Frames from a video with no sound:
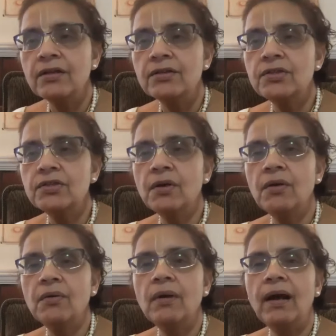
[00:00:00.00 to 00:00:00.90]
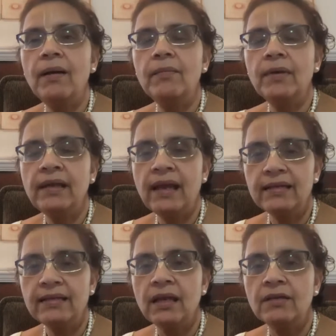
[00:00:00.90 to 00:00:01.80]
So,
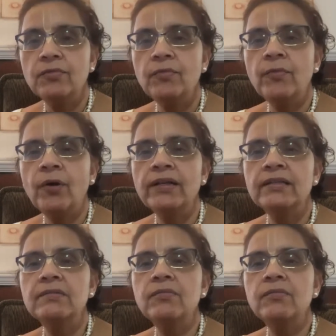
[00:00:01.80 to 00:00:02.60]
yes. So what